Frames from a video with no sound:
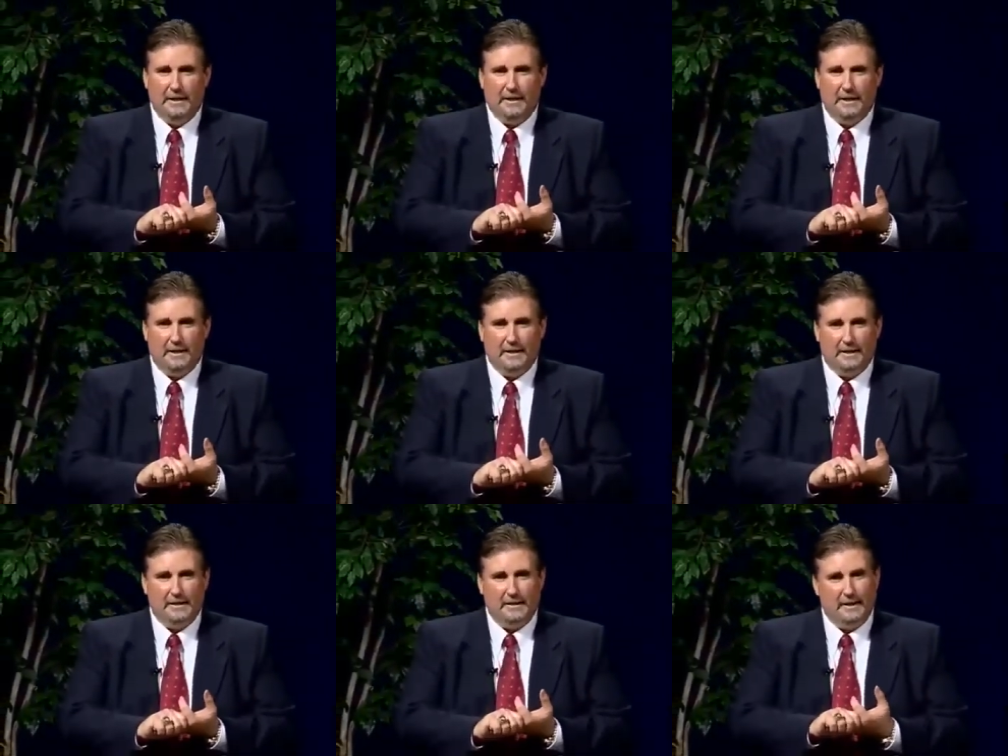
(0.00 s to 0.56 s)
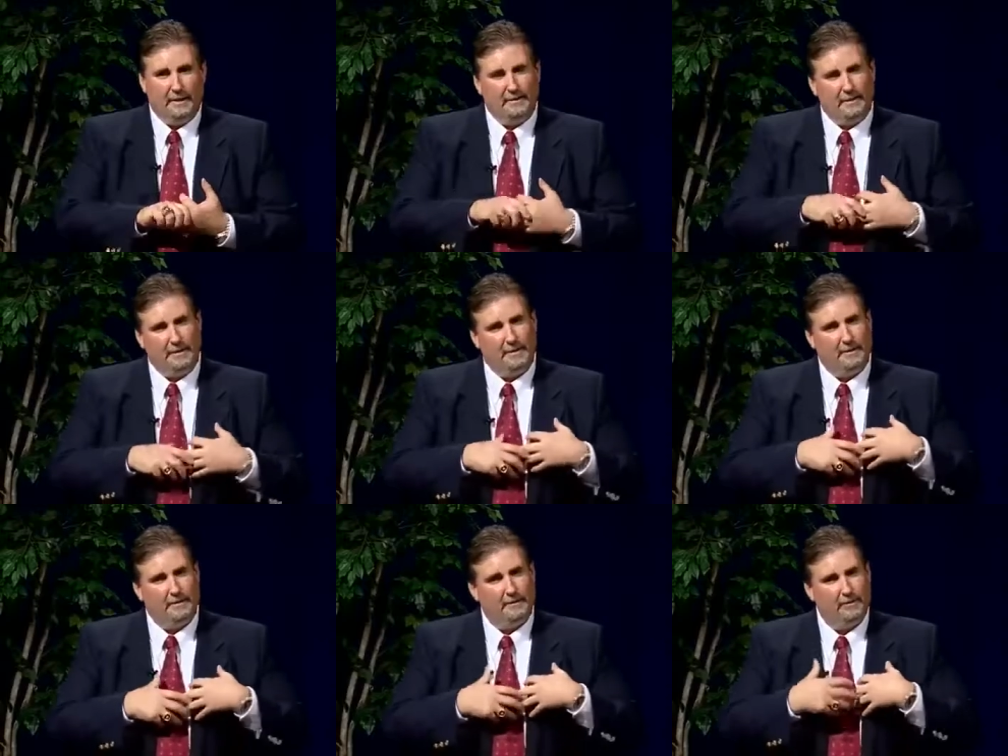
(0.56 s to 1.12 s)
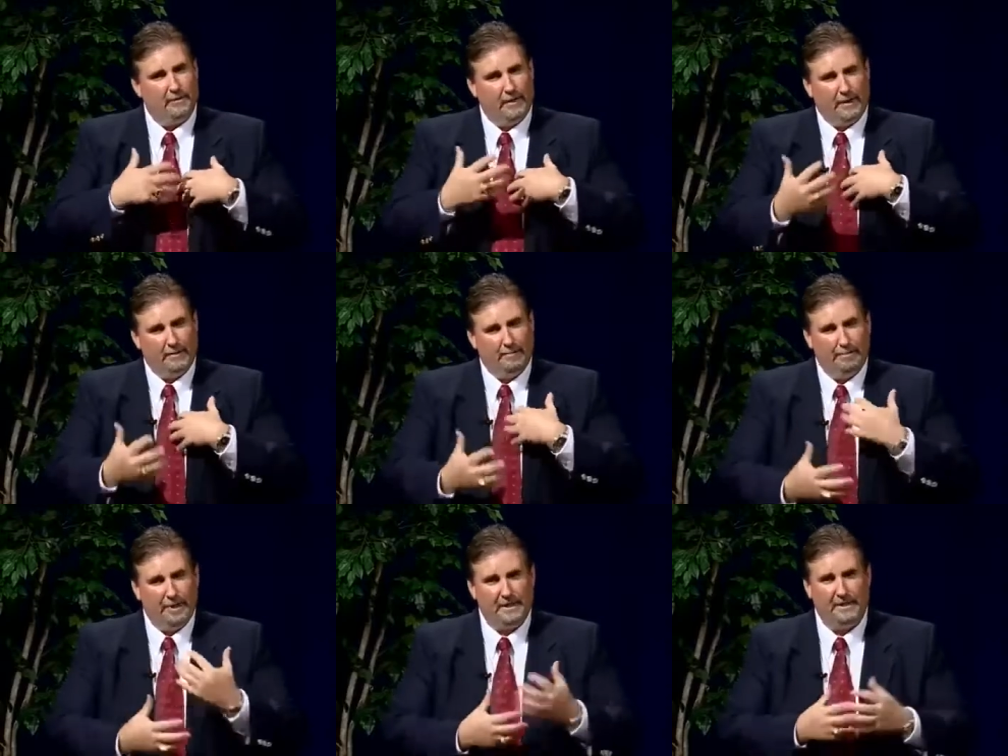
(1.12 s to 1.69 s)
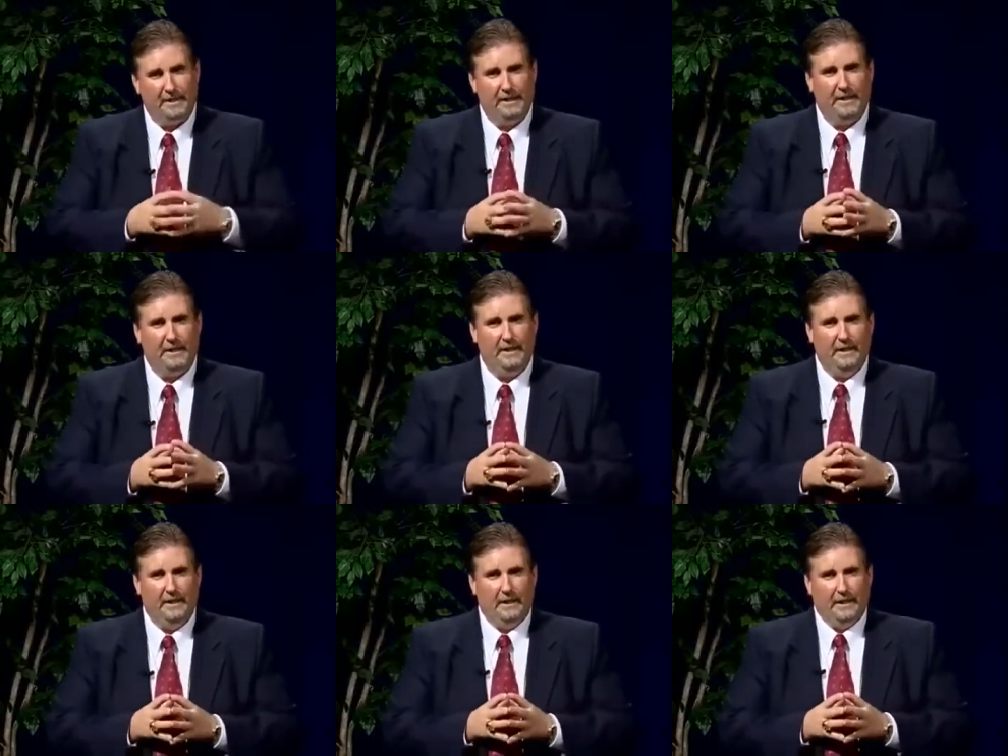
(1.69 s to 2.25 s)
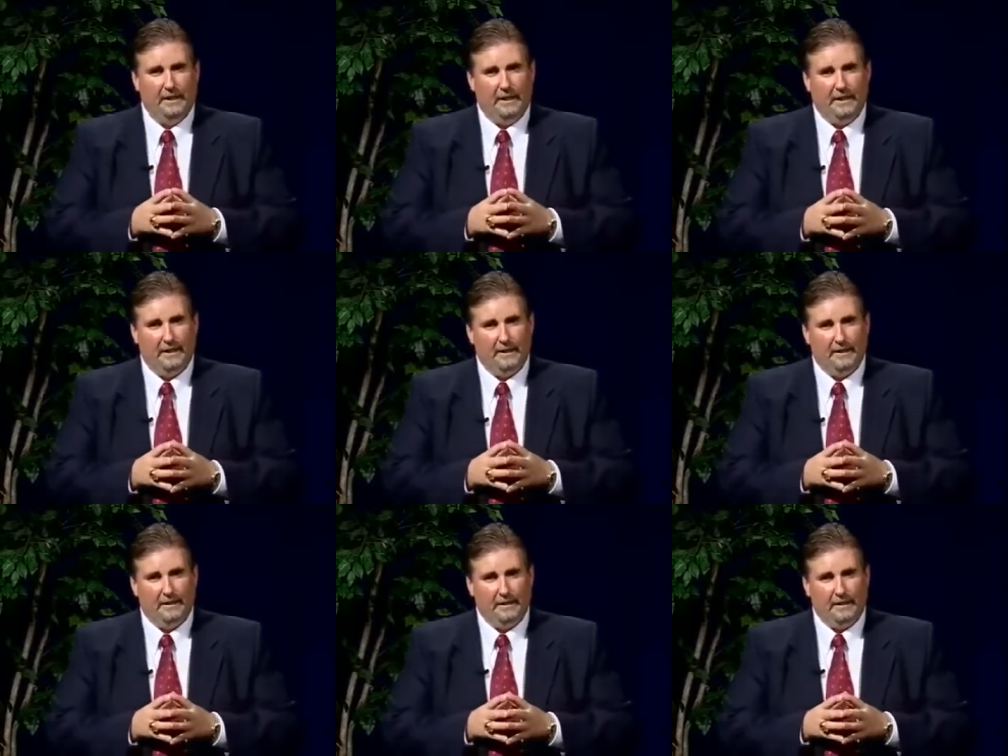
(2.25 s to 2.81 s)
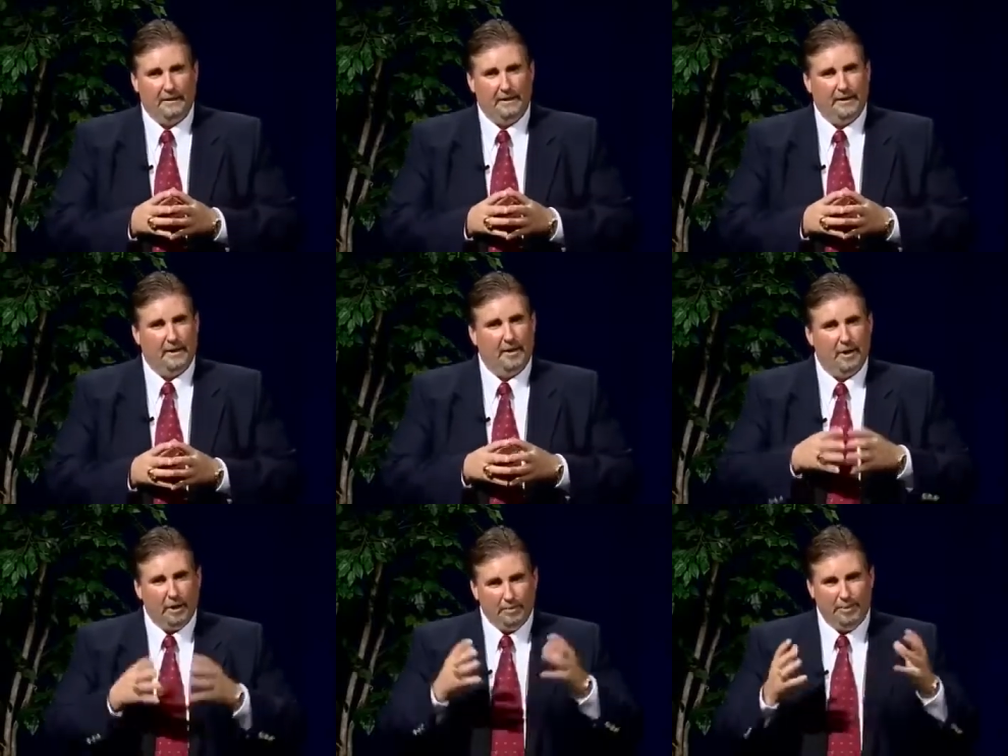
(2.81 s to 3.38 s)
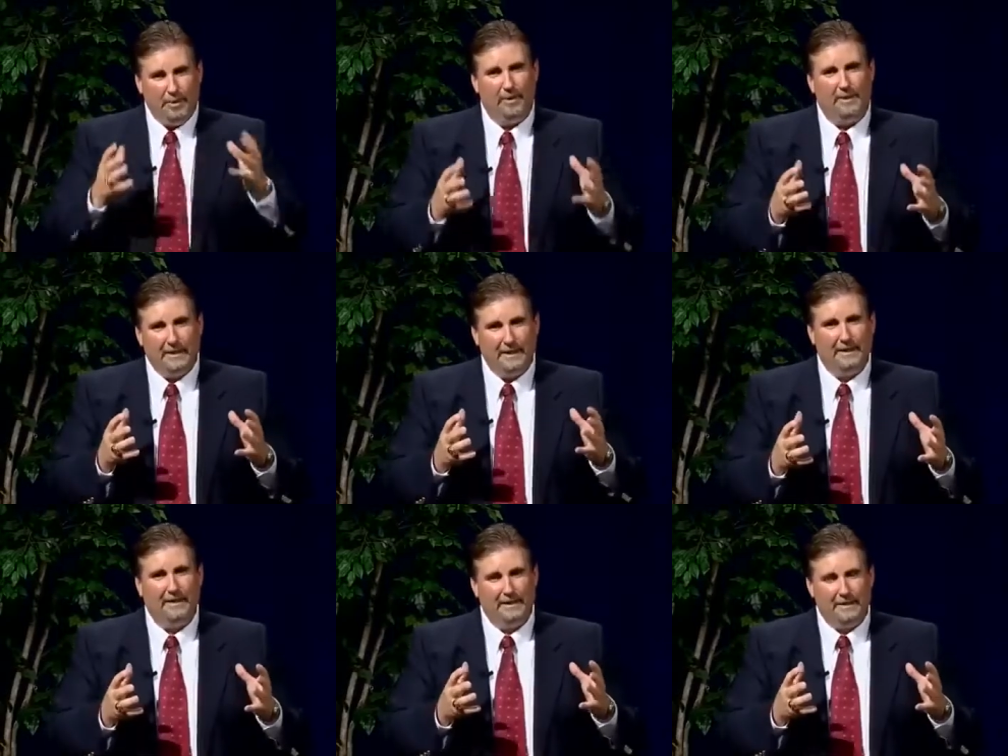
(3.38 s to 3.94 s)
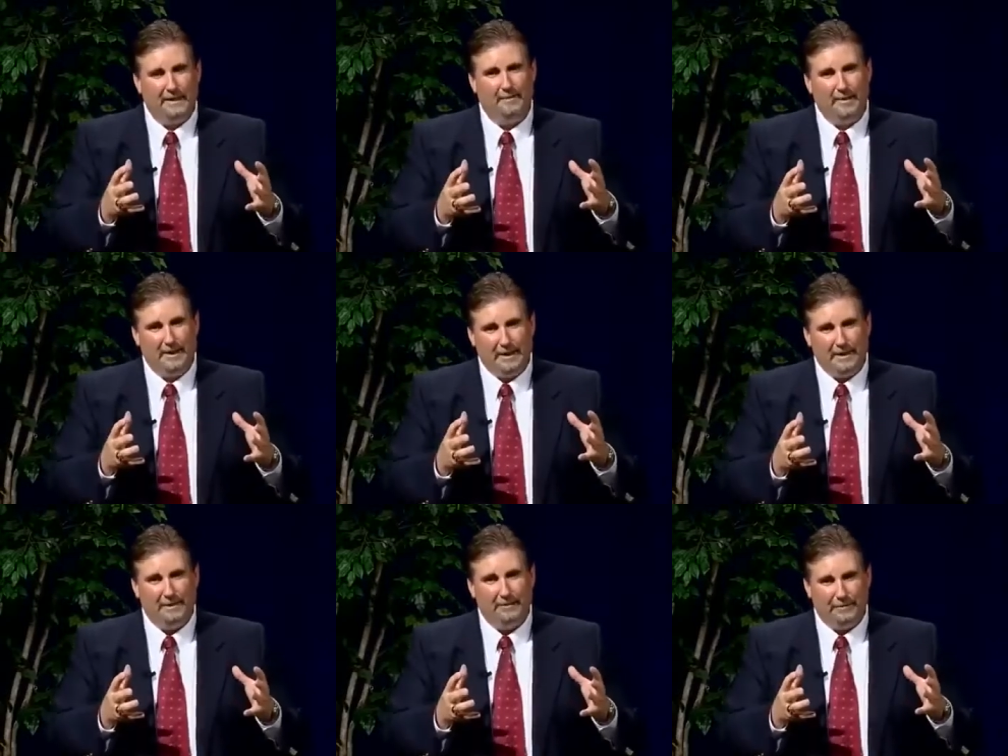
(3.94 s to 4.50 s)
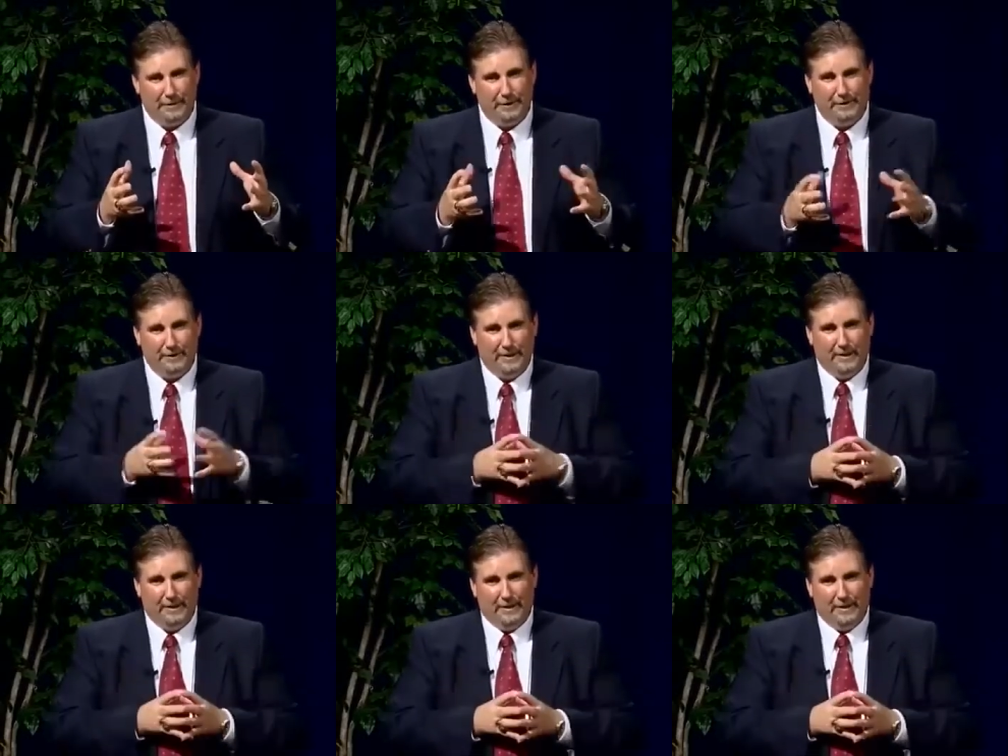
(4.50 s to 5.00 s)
tell them that they're very busy, and that you hope you can give them an interview.